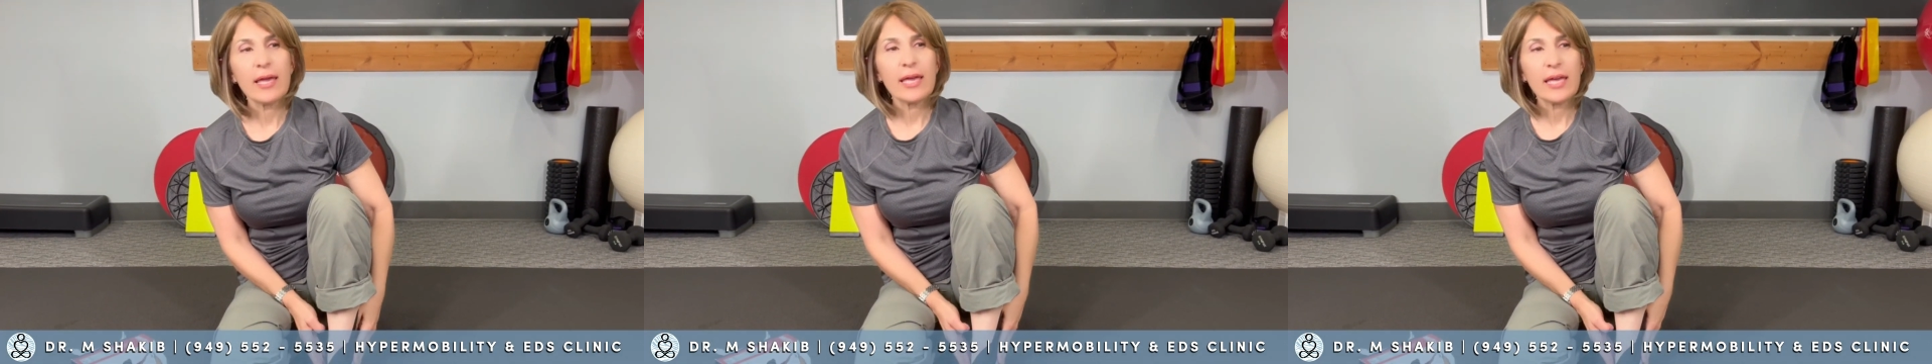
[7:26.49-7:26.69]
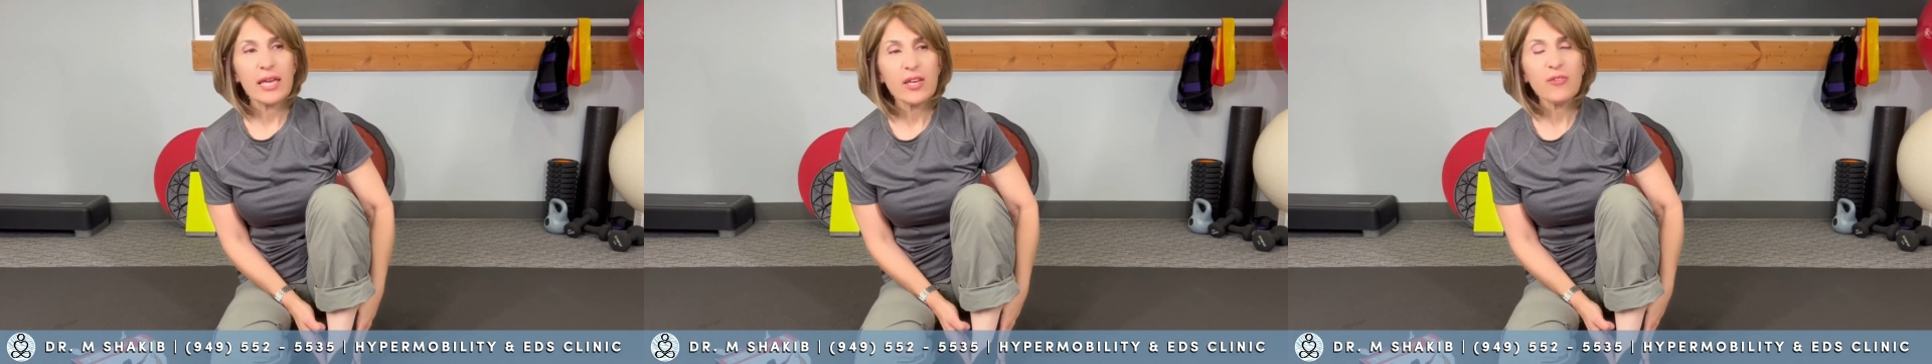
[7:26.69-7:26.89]

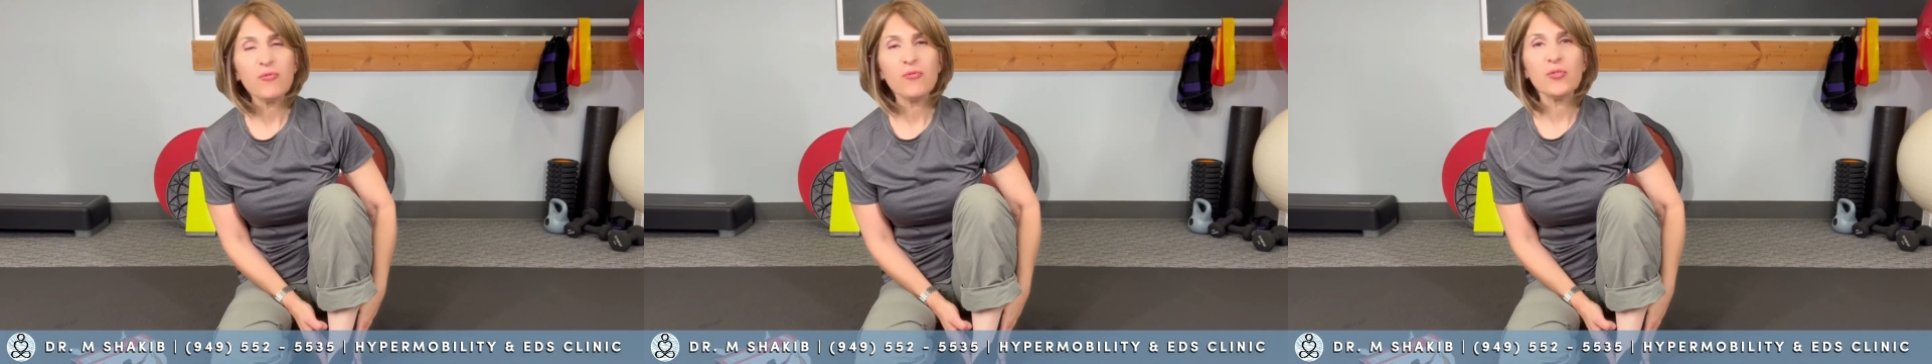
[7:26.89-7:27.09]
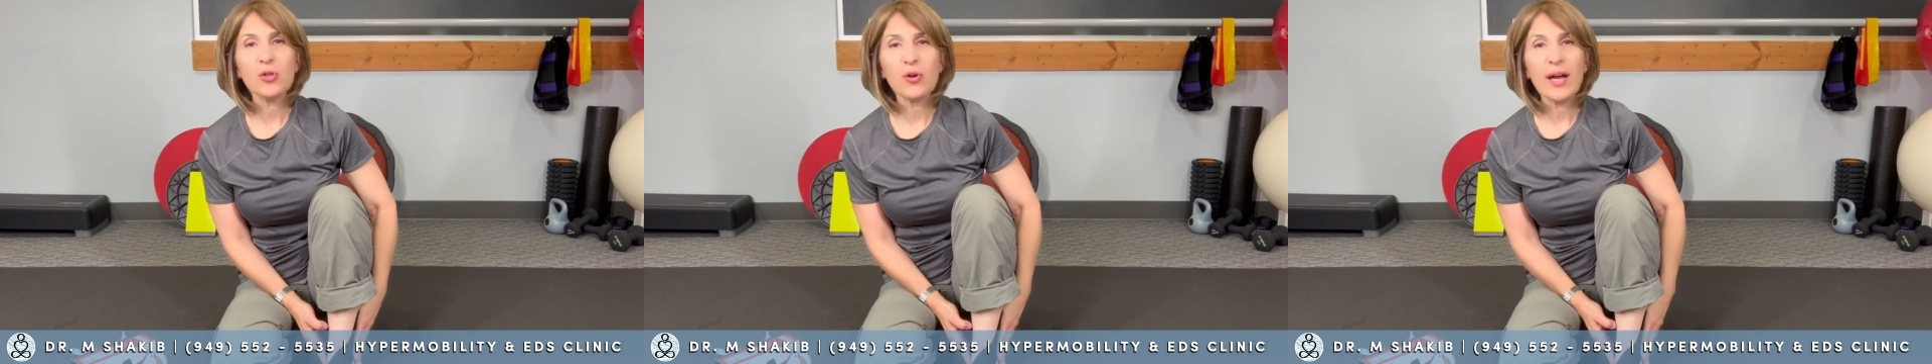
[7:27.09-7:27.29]
If
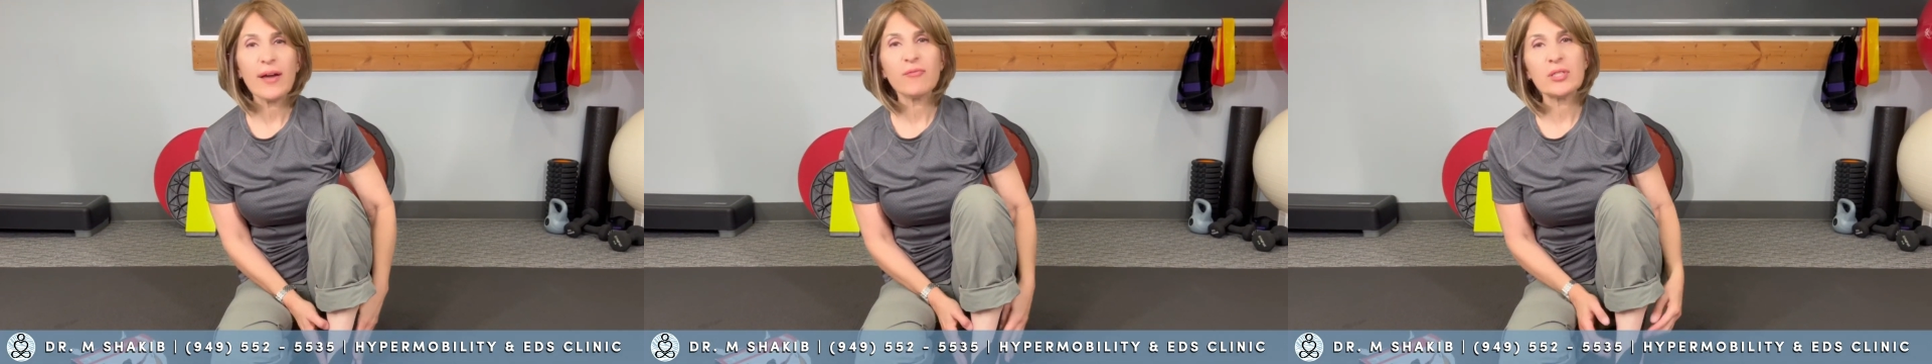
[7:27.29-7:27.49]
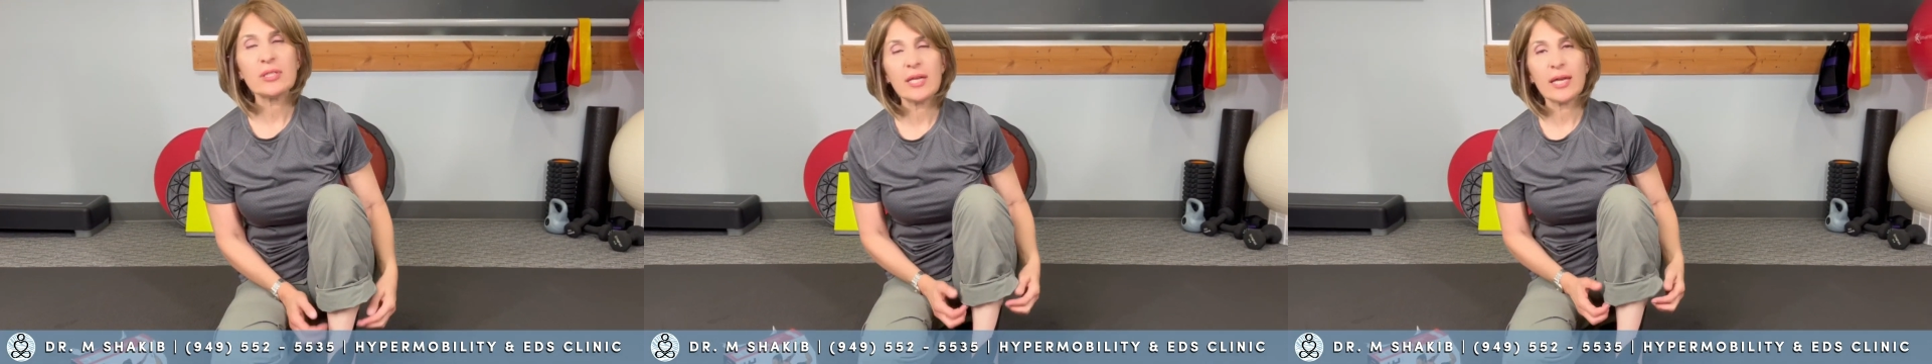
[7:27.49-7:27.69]
you have
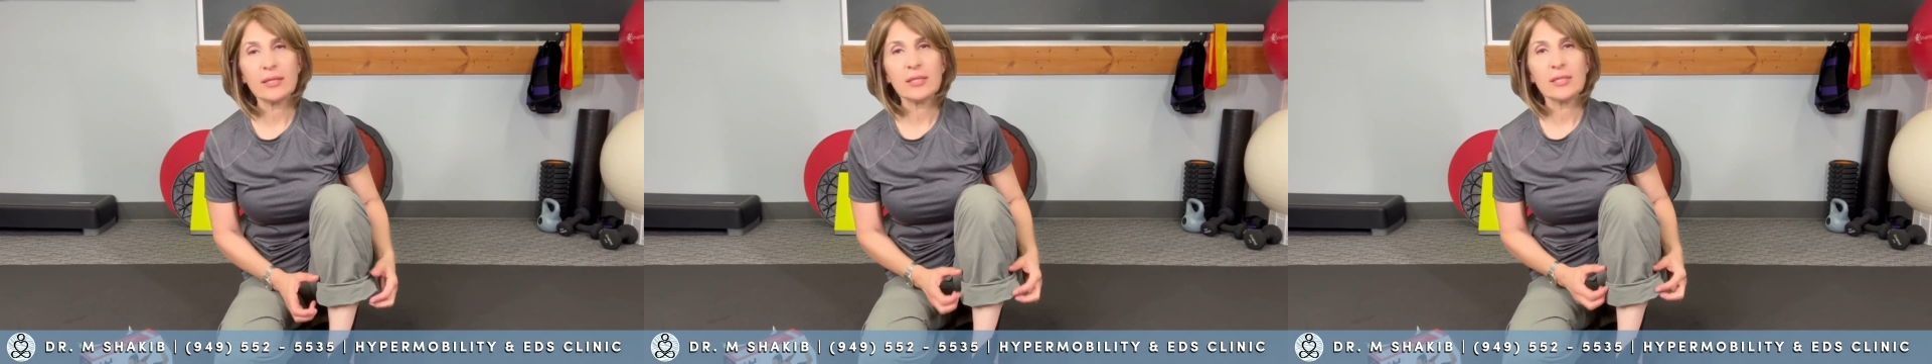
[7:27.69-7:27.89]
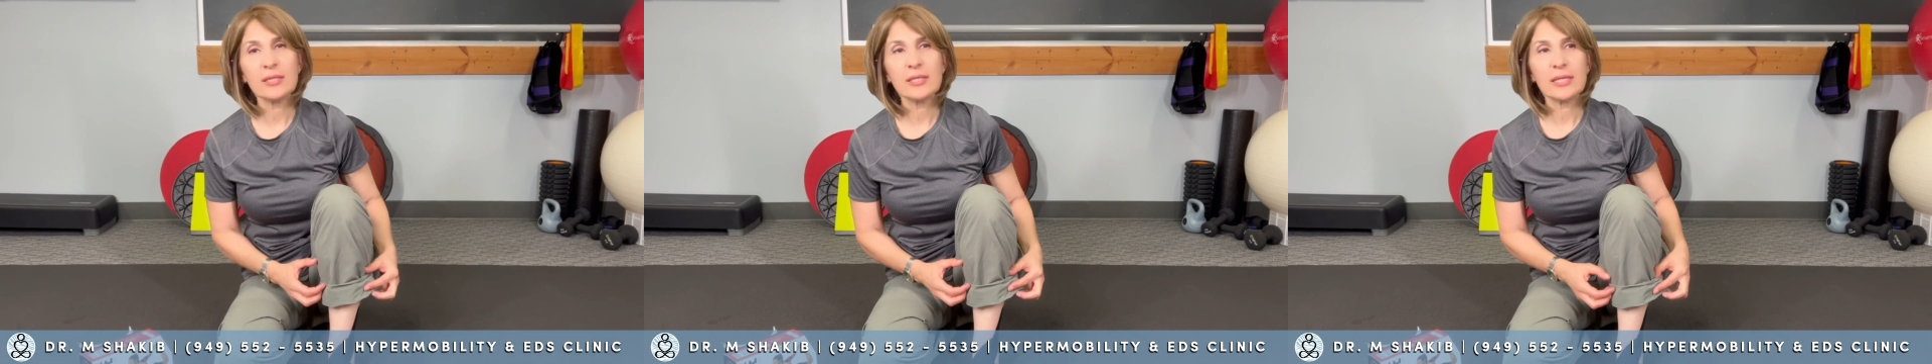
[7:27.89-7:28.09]
a
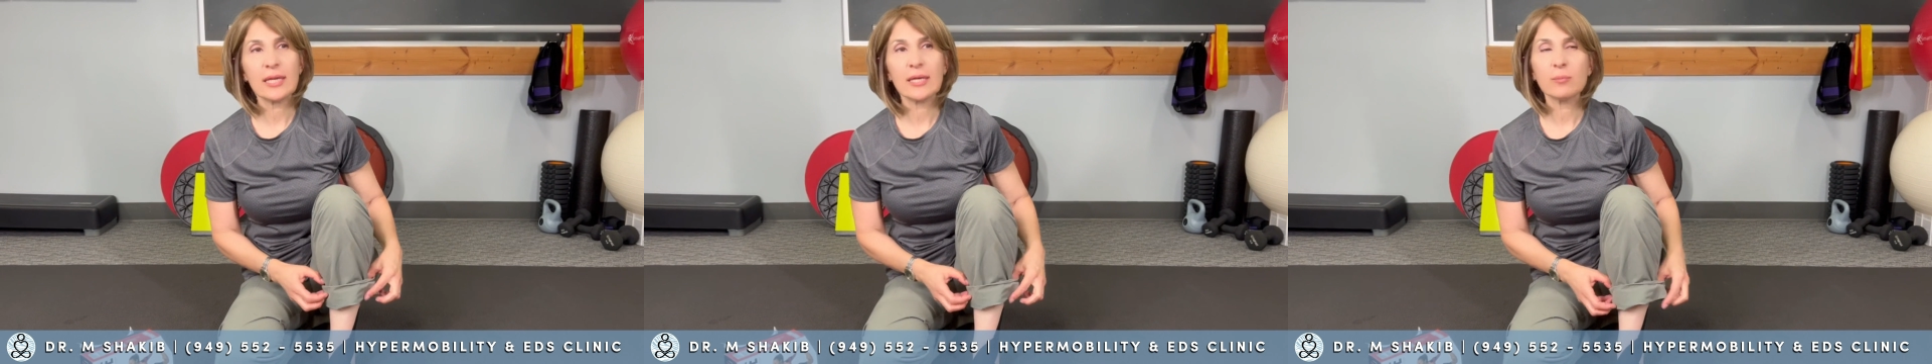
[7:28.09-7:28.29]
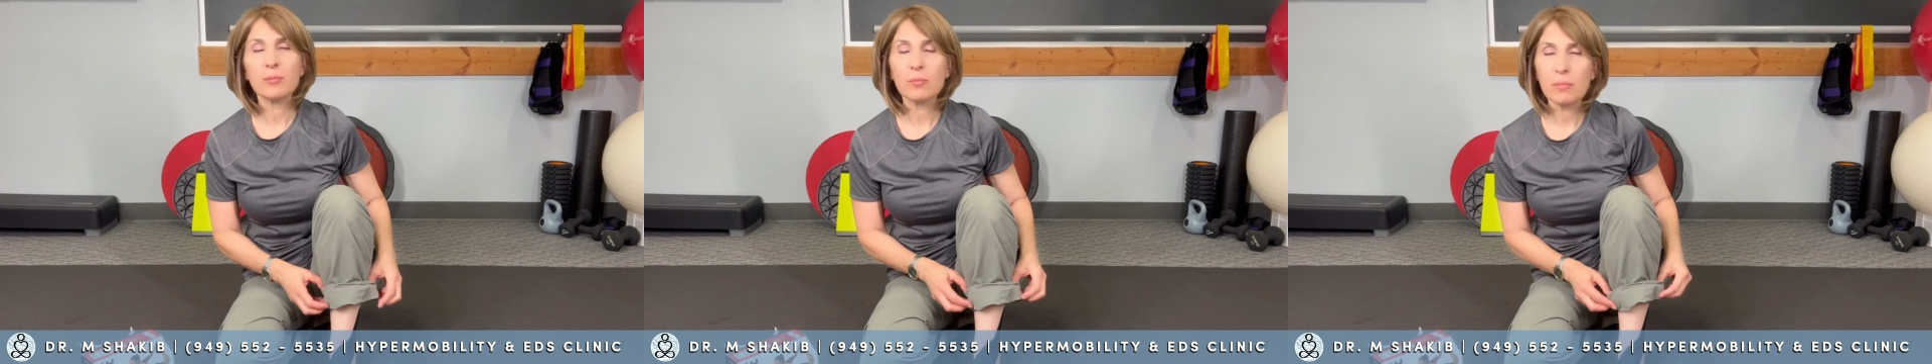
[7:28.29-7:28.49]
tendency,
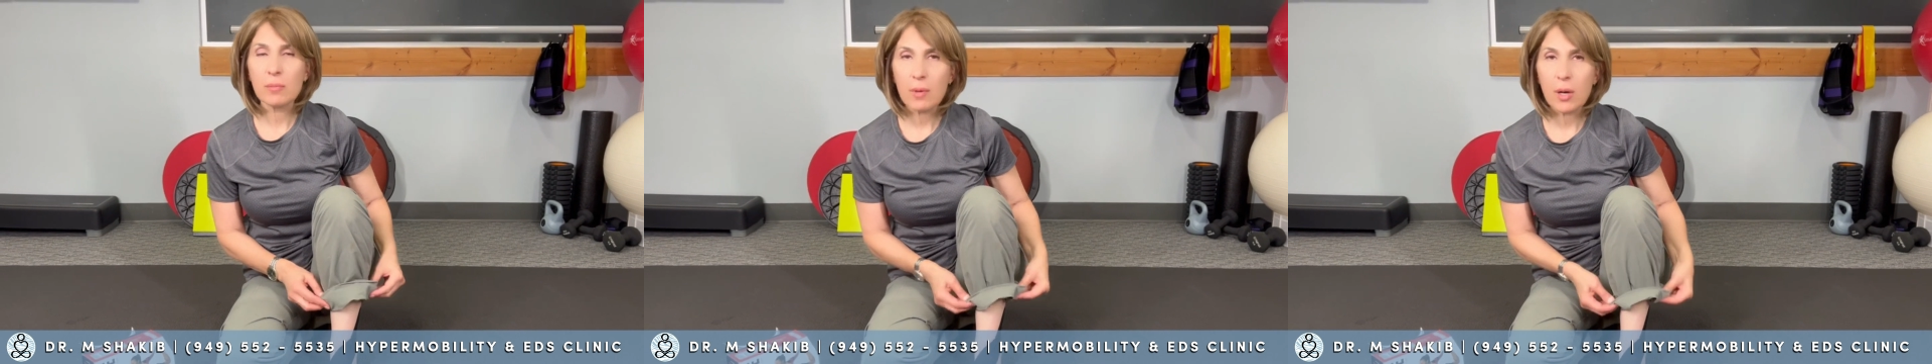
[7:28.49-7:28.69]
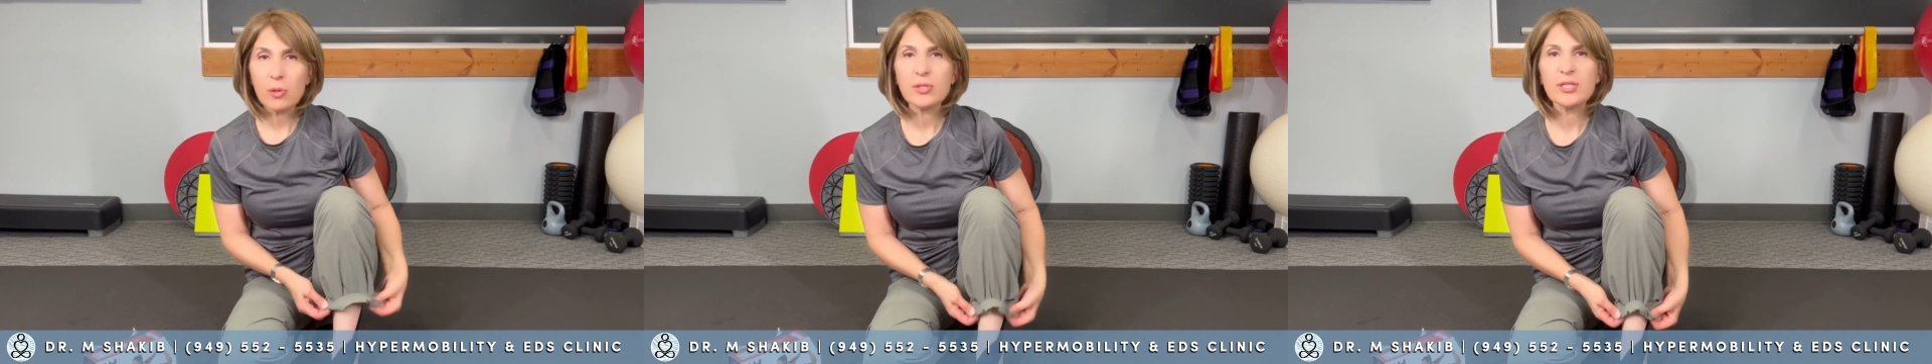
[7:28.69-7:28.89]
and
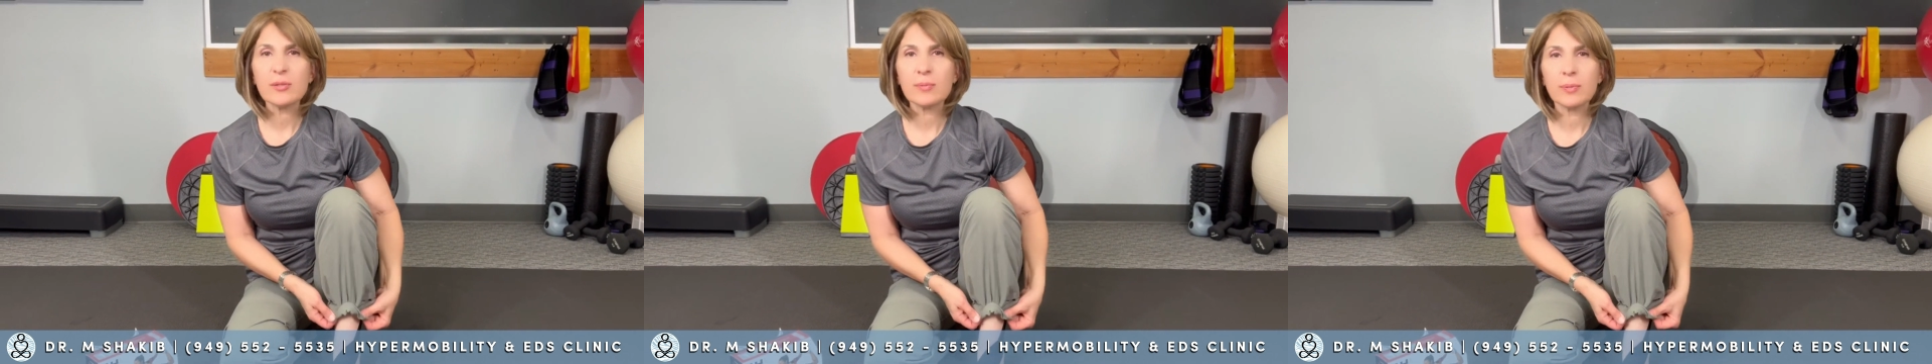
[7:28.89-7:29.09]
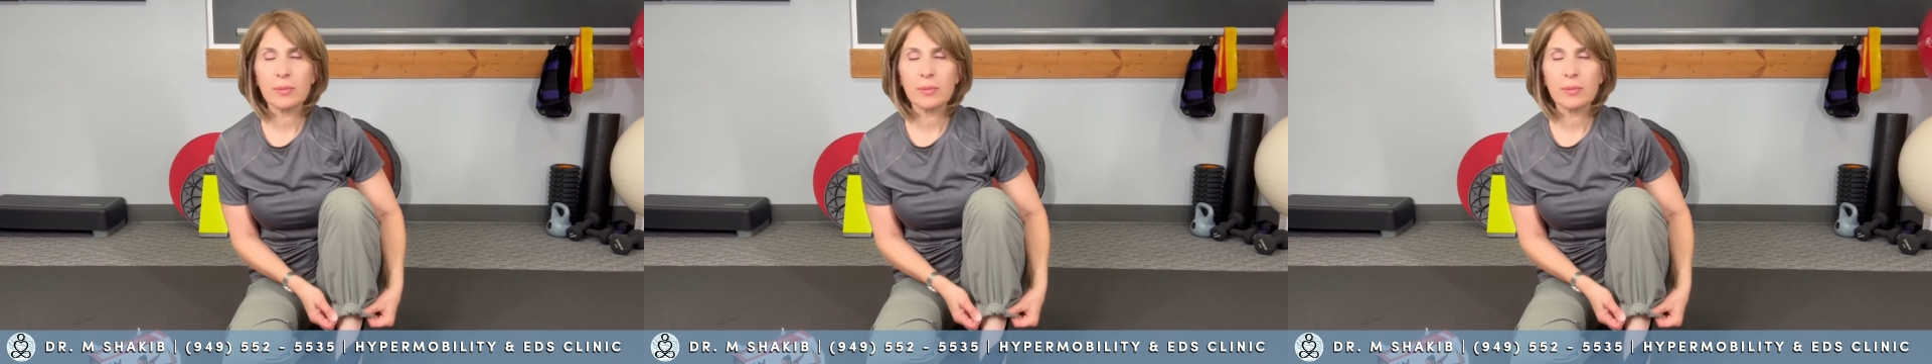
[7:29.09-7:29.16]
most